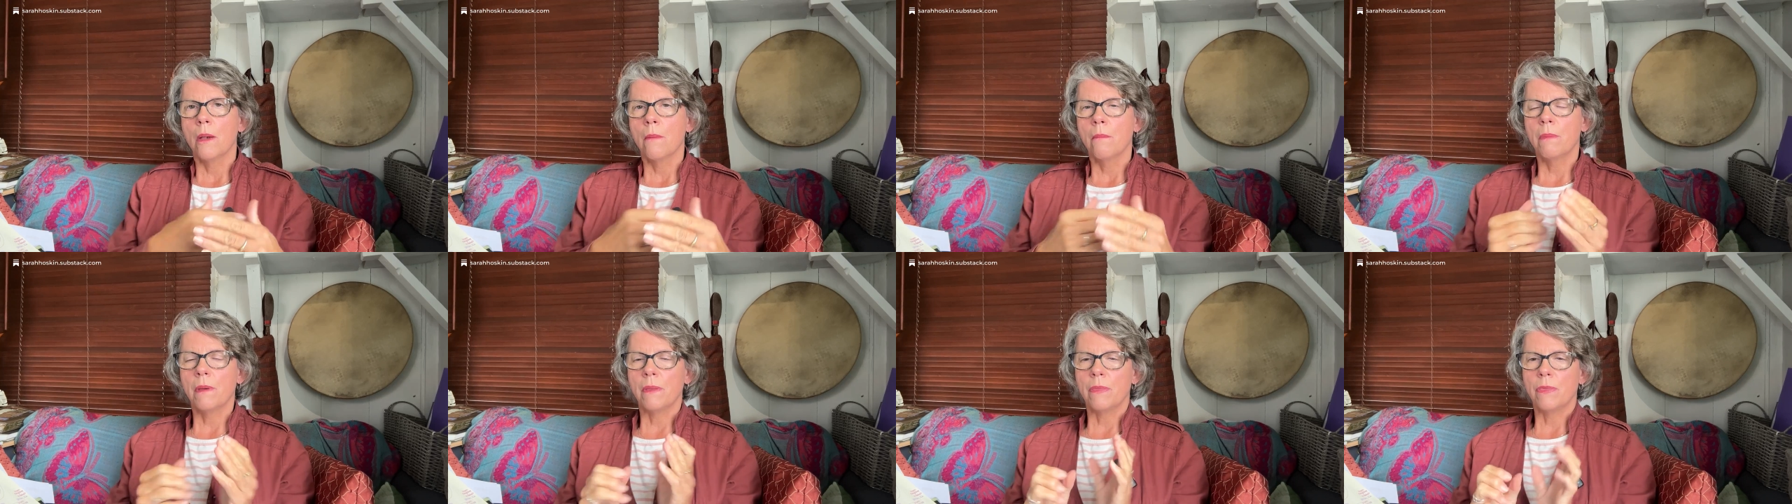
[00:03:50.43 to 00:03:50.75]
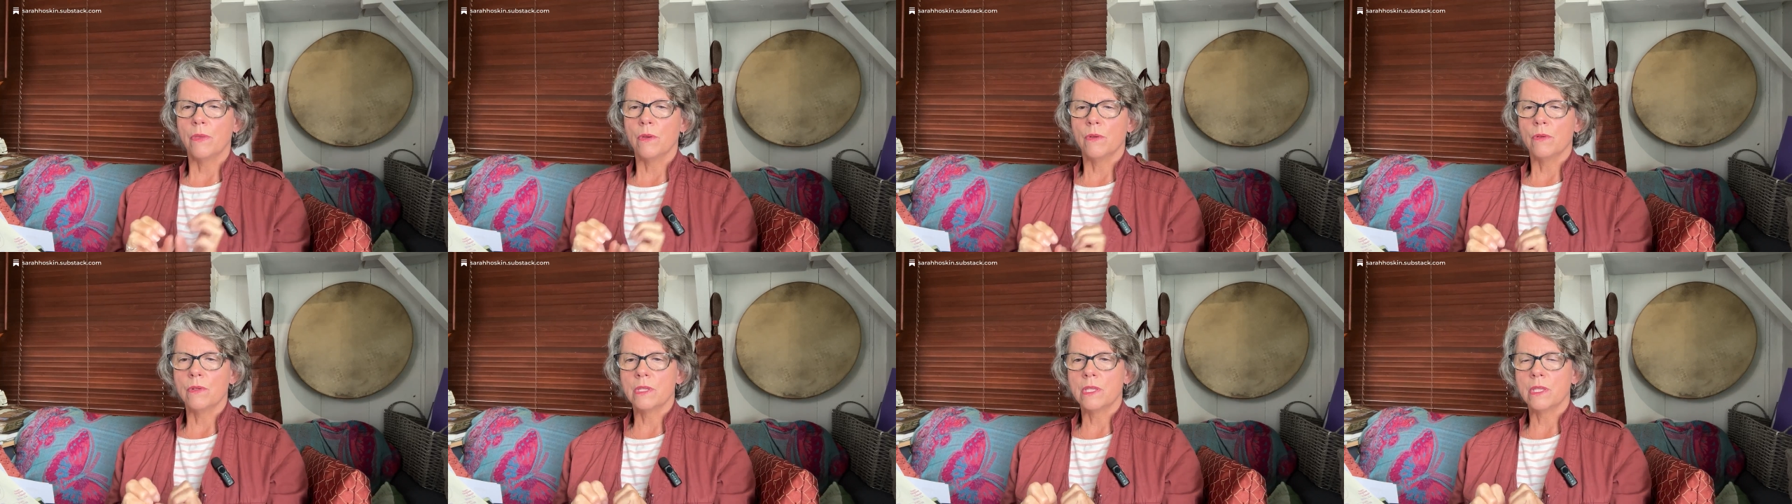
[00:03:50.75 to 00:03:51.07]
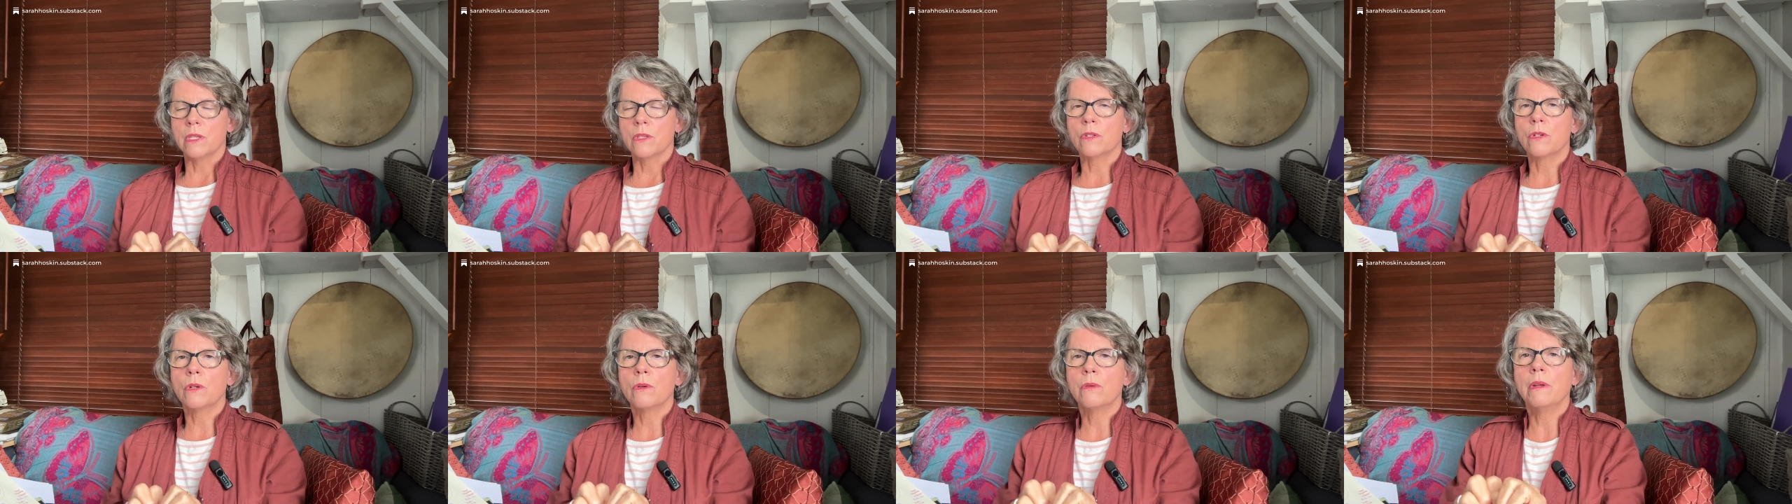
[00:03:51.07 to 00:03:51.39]
But there's
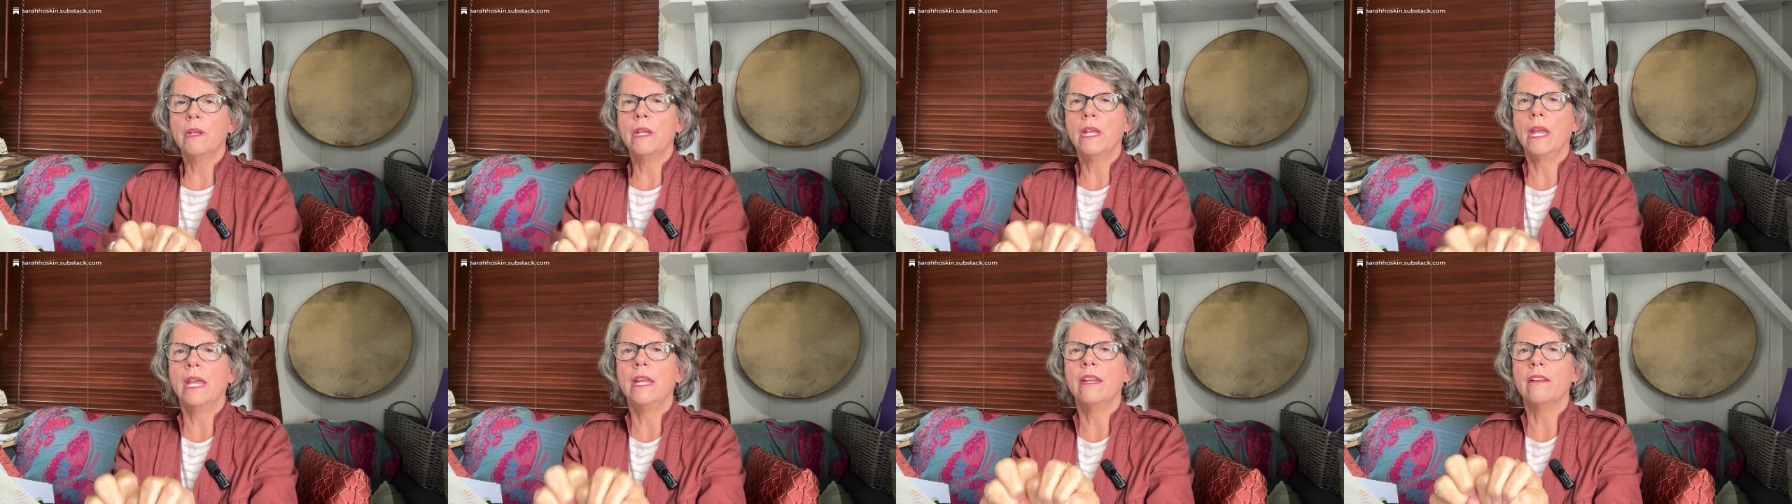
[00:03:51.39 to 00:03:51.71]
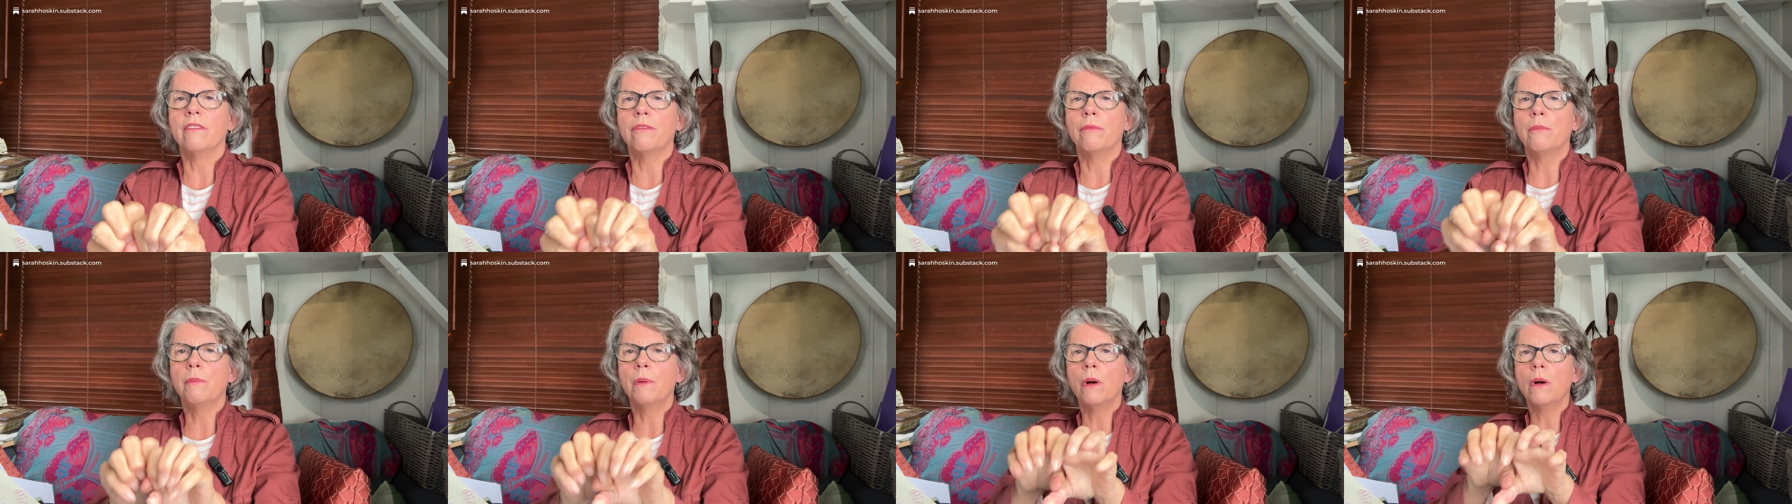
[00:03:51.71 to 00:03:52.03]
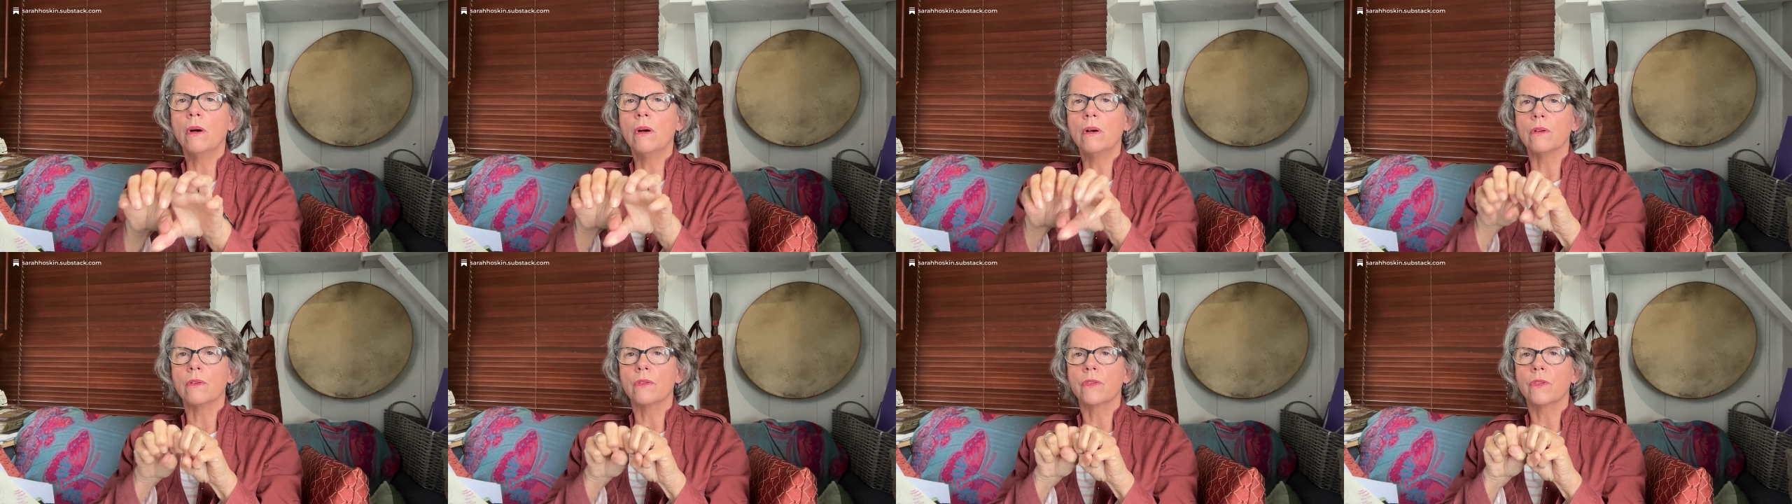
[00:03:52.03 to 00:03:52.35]
this creative
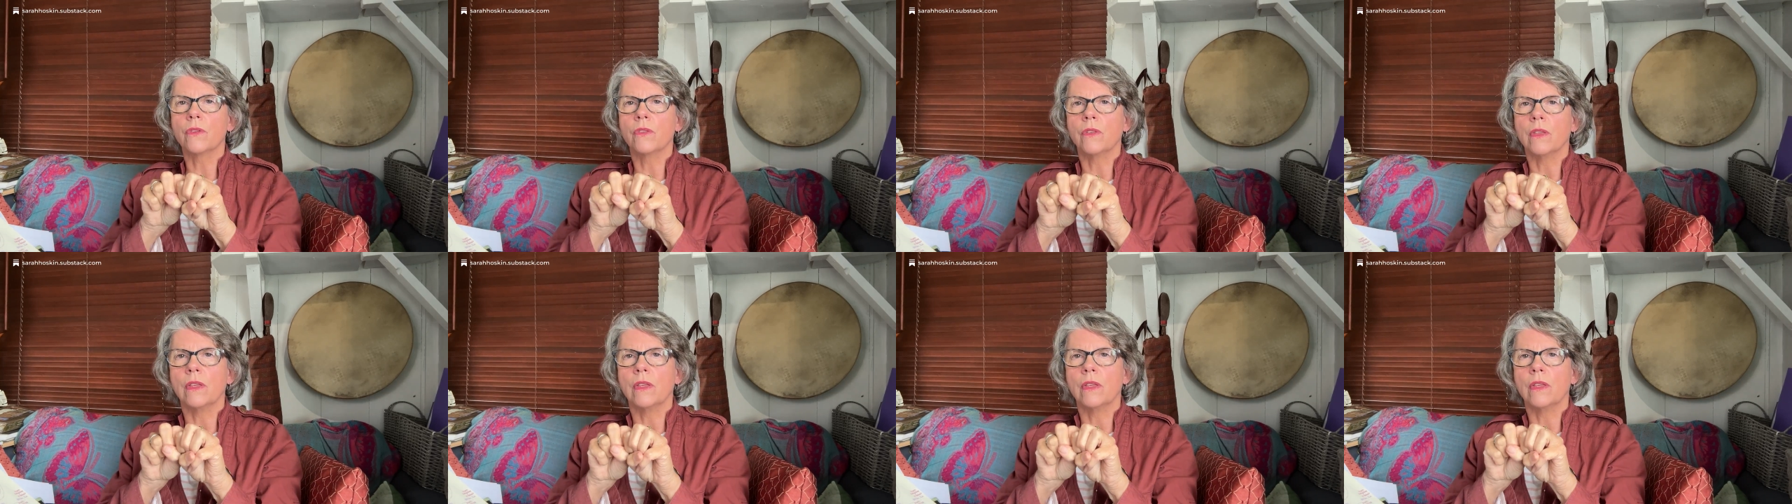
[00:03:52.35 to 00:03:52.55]
pulse